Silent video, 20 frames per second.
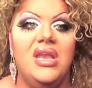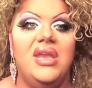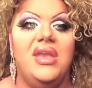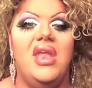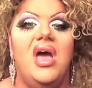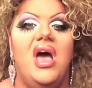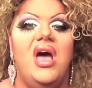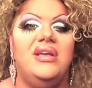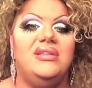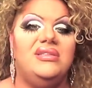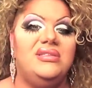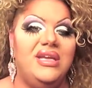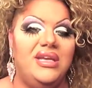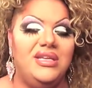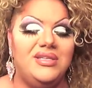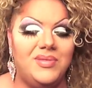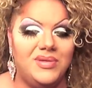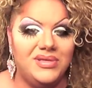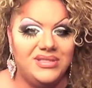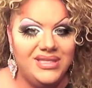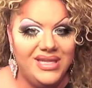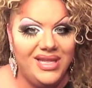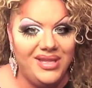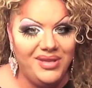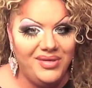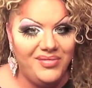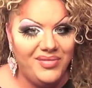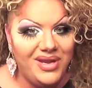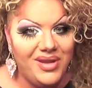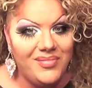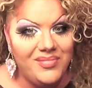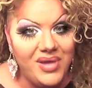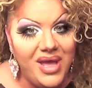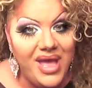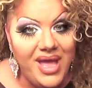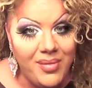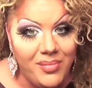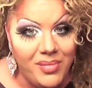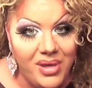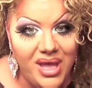not a stage personality when I'm
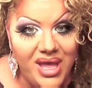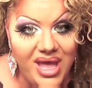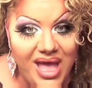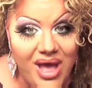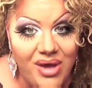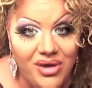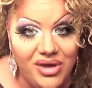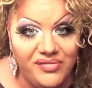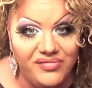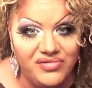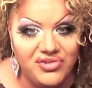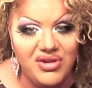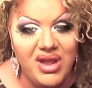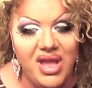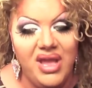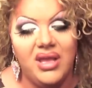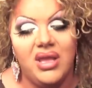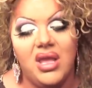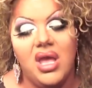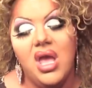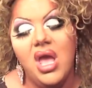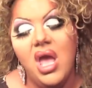out of drag.